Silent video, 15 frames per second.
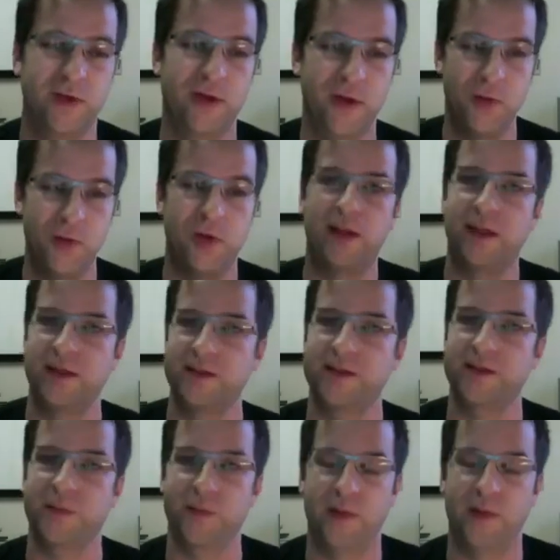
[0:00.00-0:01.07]
went
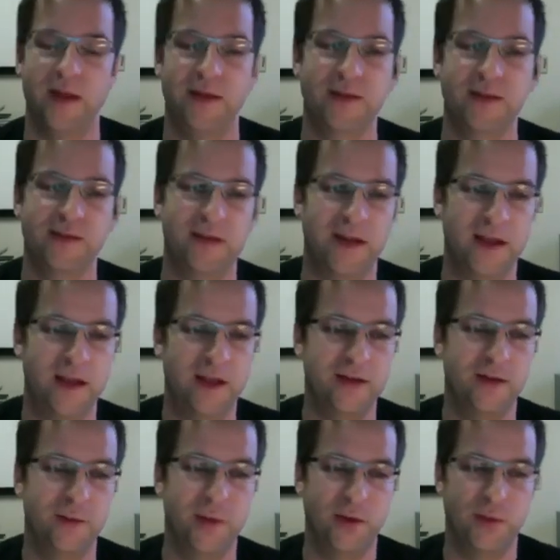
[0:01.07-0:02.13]
against some ideas that I
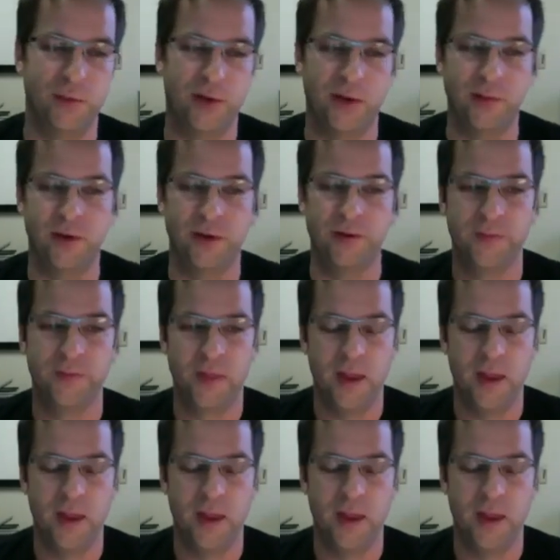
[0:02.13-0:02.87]
had about Obama.